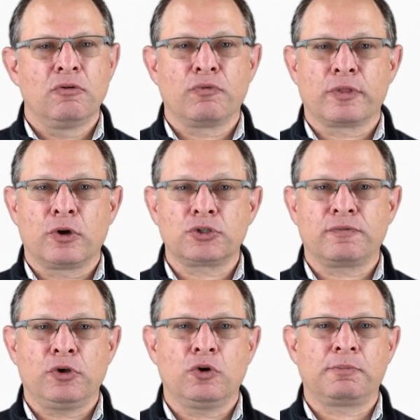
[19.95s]
For those
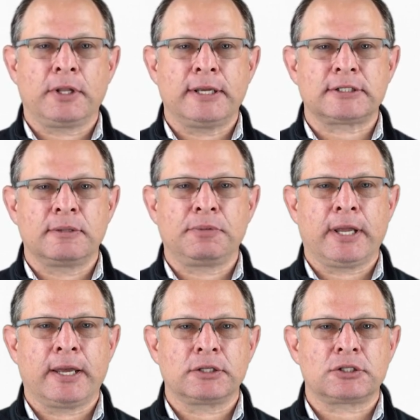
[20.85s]
of you who place
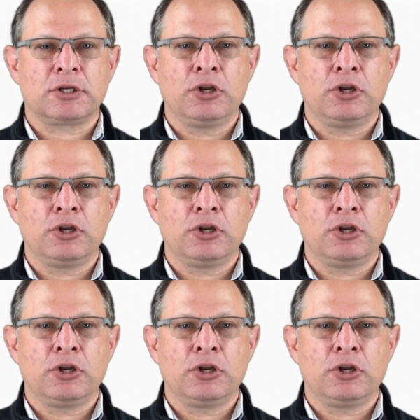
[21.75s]
implants,